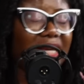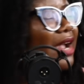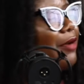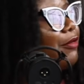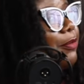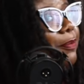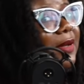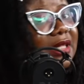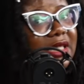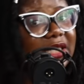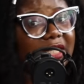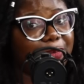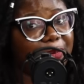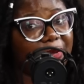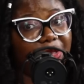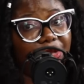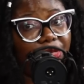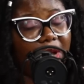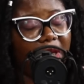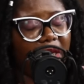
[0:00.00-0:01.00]
I repeat, it's been
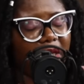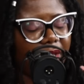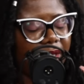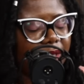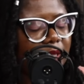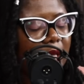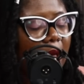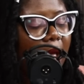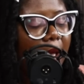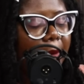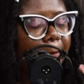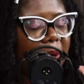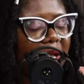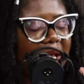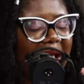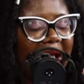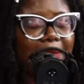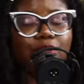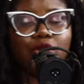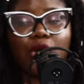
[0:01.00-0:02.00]
three years, but
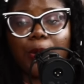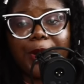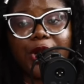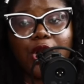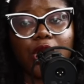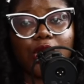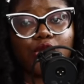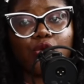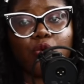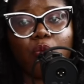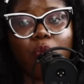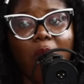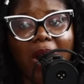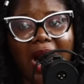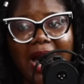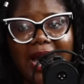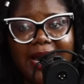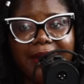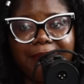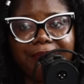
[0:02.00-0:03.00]
I'm dropping her to
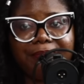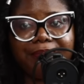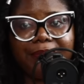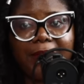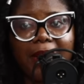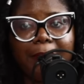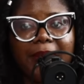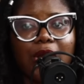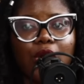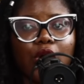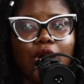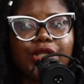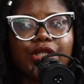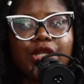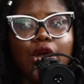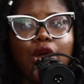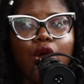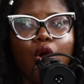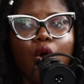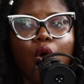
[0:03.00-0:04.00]
Y because
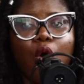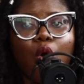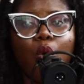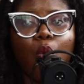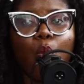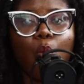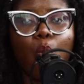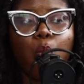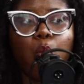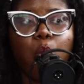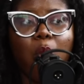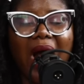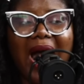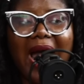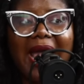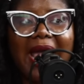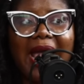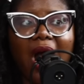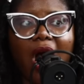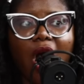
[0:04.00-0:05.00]

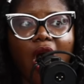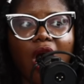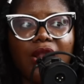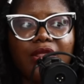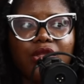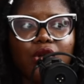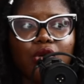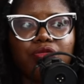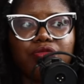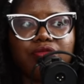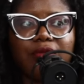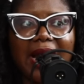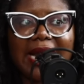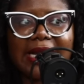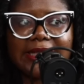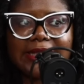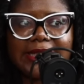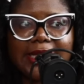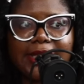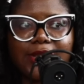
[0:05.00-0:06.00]
why are the
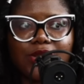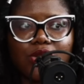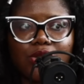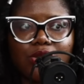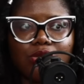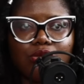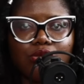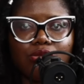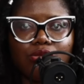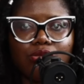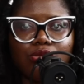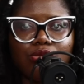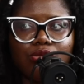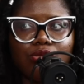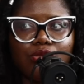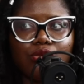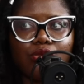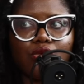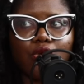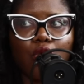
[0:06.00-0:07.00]
writers
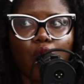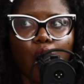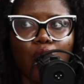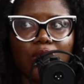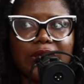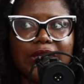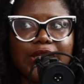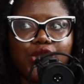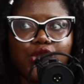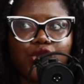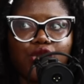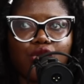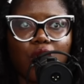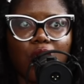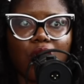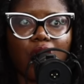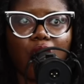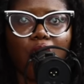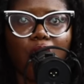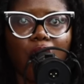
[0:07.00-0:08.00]
only
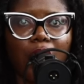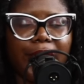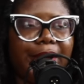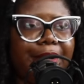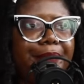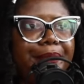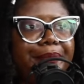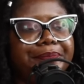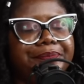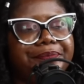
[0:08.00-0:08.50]
stuck on?